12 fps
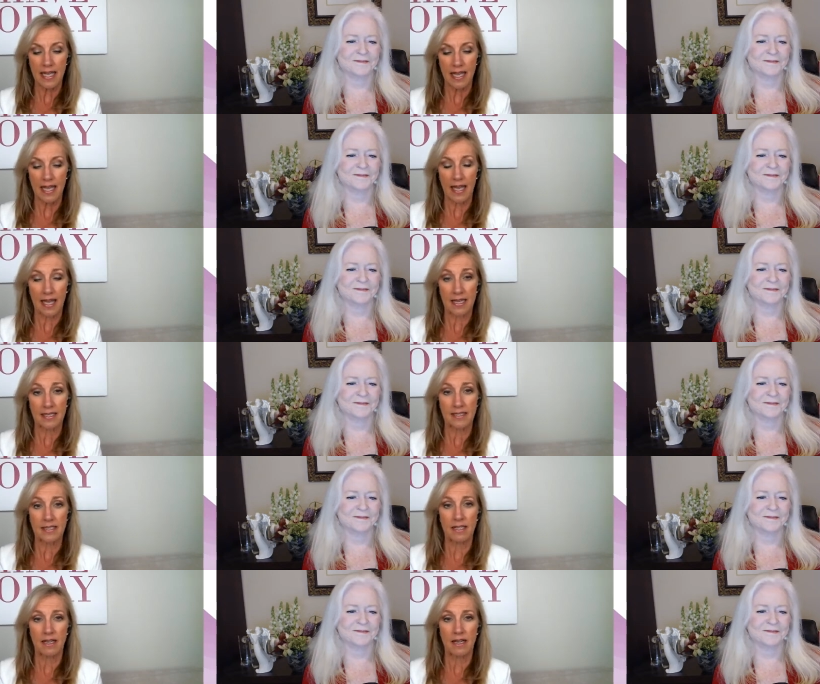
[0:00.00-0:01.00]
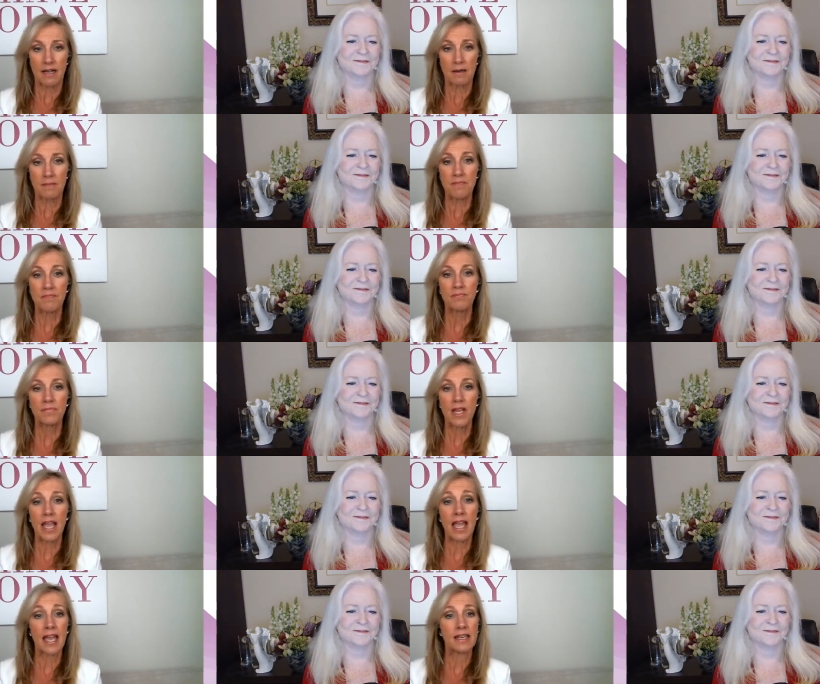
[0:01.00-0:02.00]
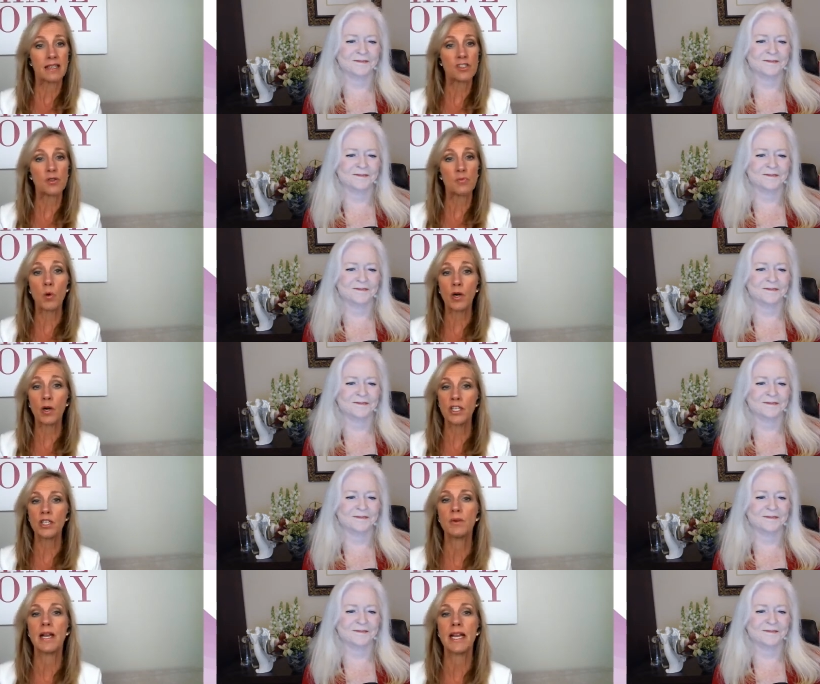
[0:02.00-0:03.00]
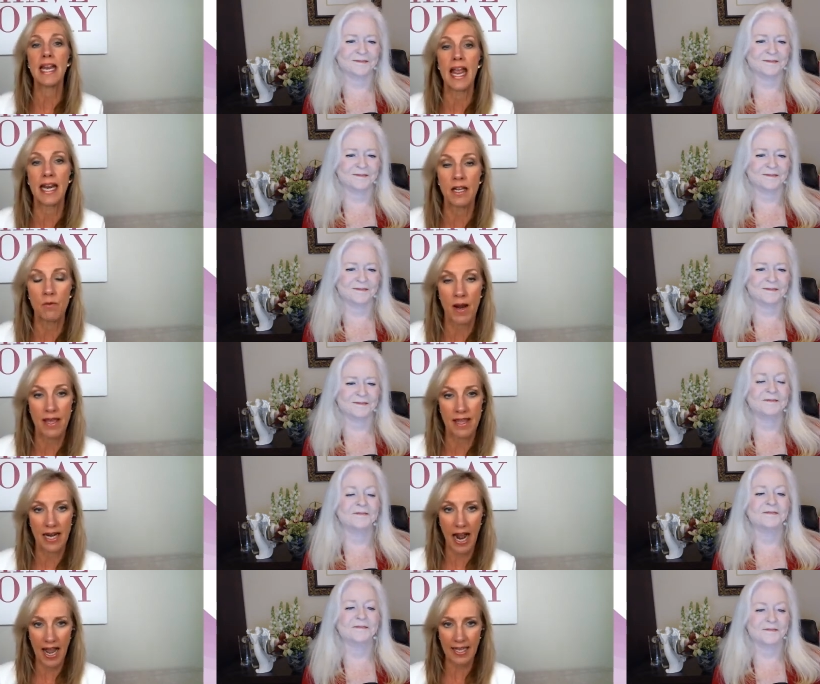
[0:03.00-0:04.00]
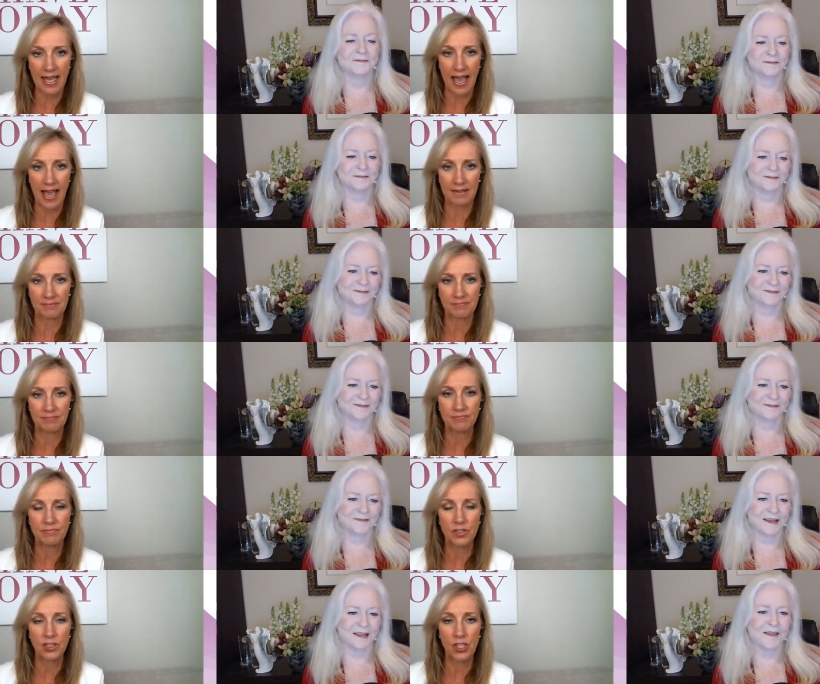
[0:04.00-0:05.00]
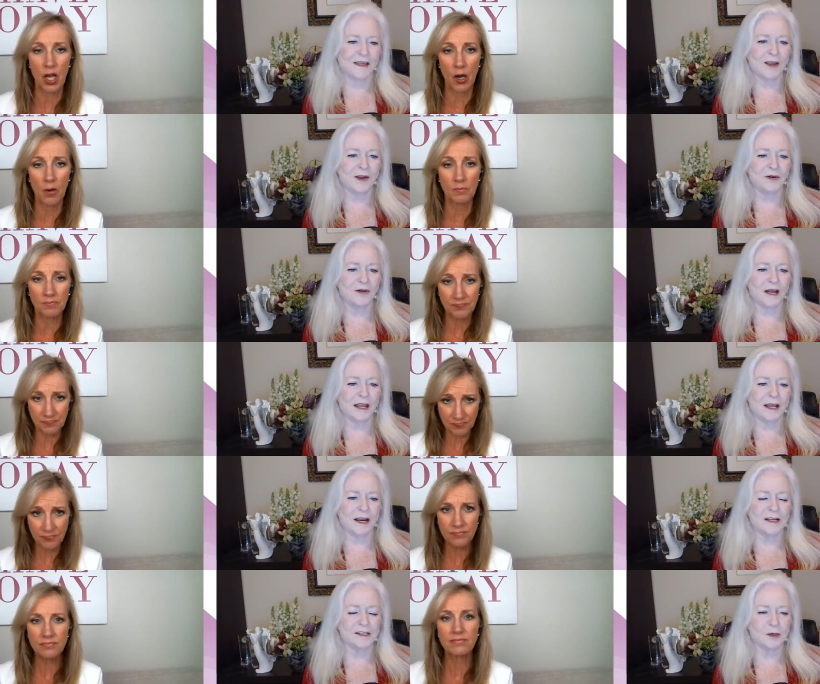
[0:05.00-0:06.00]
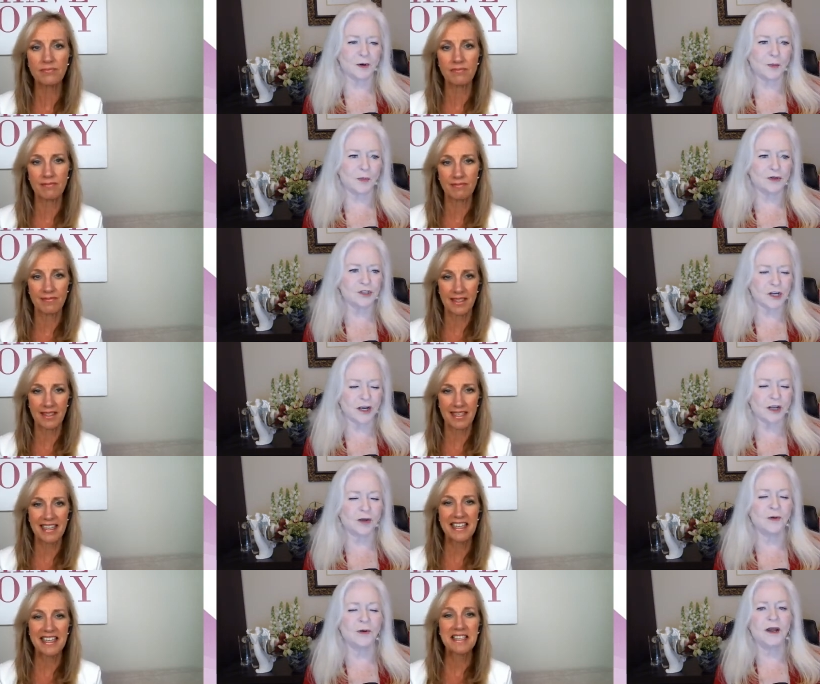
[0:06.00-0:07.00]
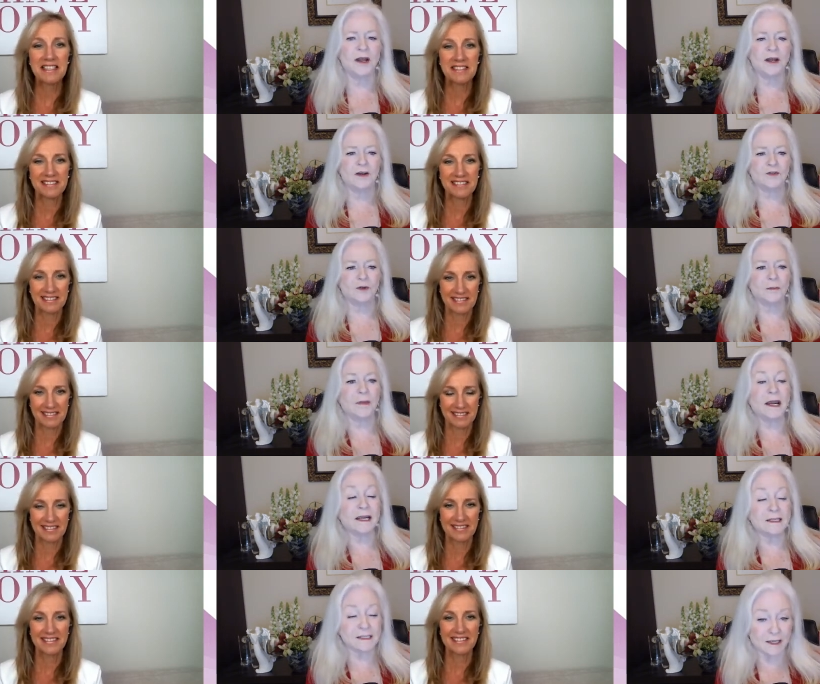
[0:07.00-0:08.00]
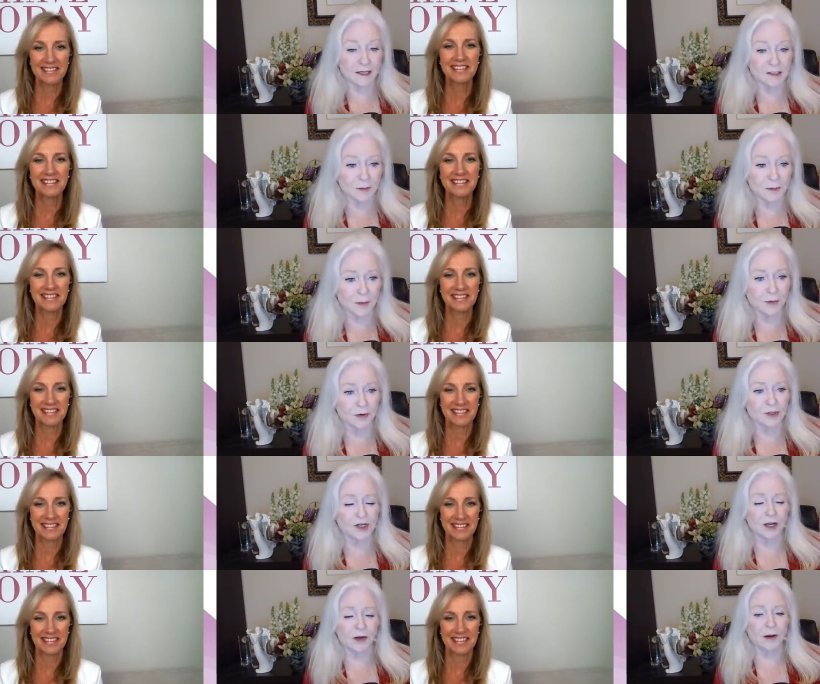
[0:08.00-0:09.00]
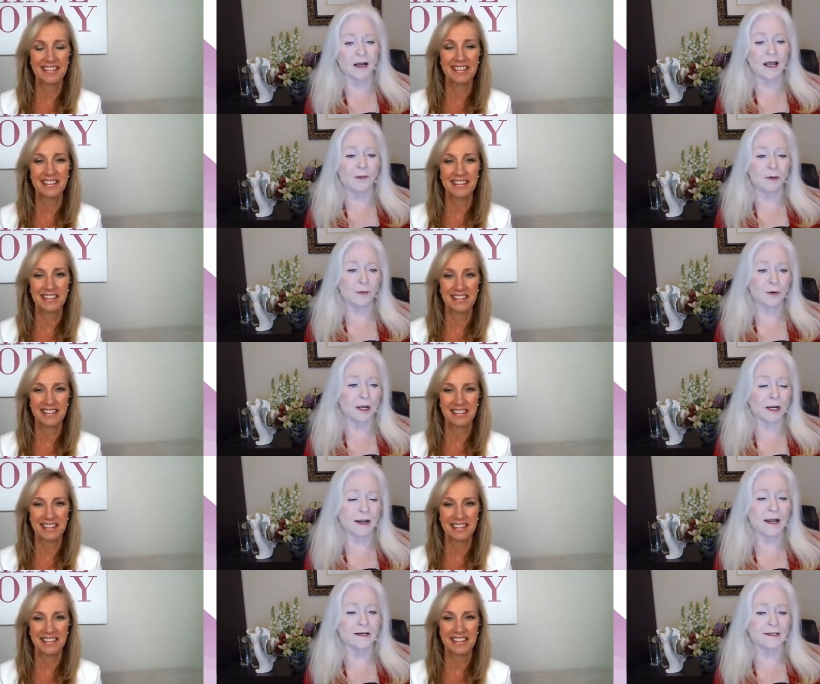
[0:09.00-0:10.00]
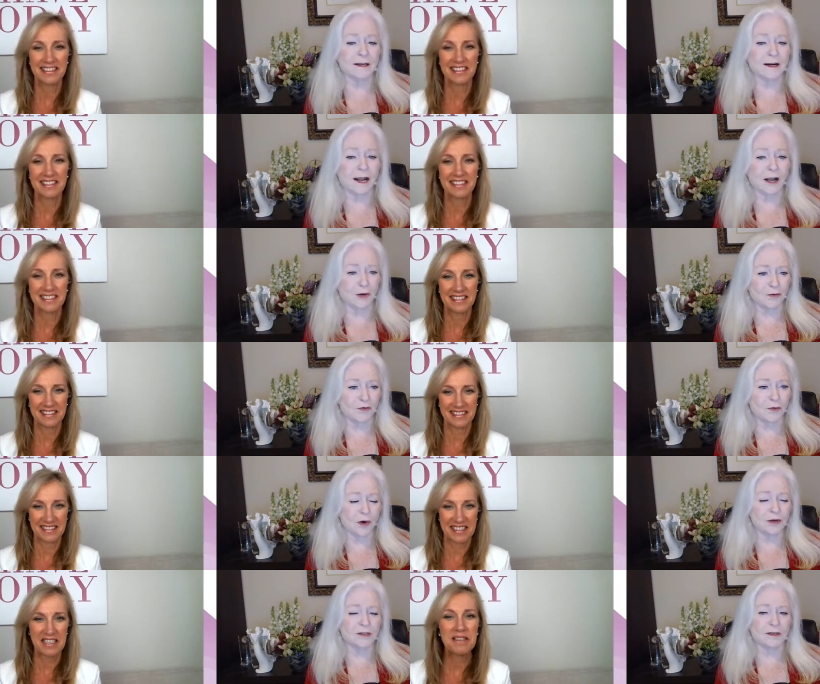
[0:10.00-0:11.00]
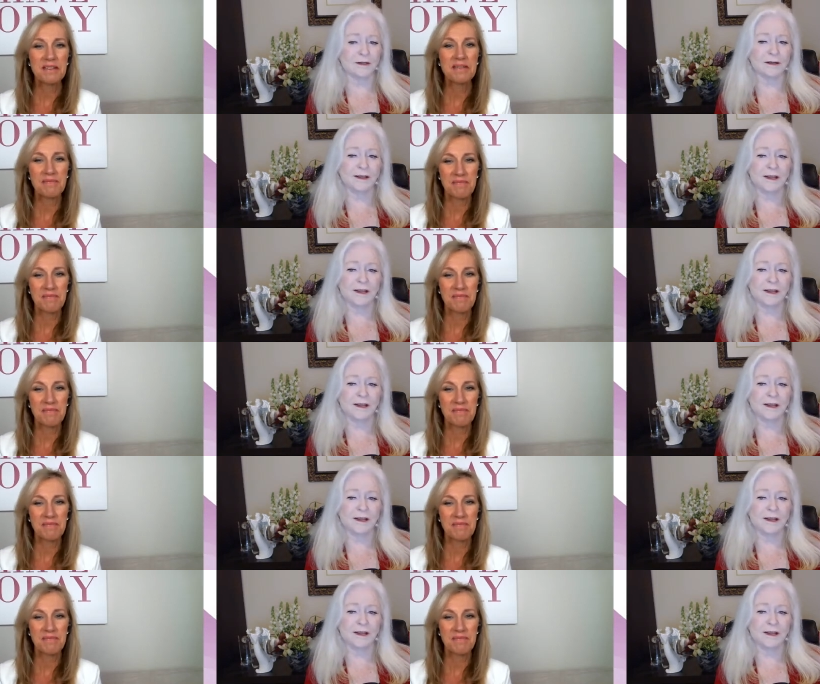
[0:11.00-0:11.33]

Speaker 1: and um, and support you in any way that I can. So thank you,
Speaker 2: Diane. I so appreciate you tremendously. appreciate you, and glad we reconnected. And I look forward to